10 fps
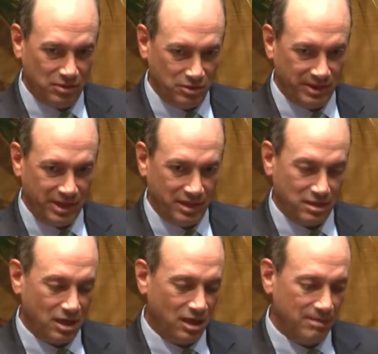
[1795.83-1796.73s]
during that
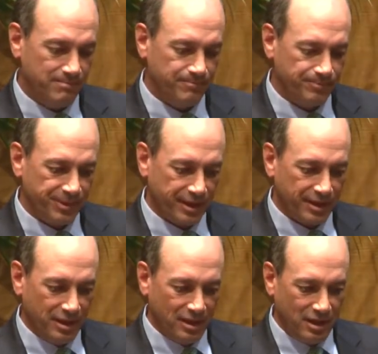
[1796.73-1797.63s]

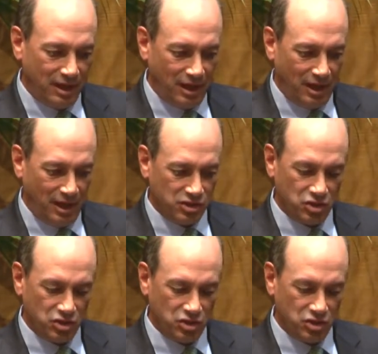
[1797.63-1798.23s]
time.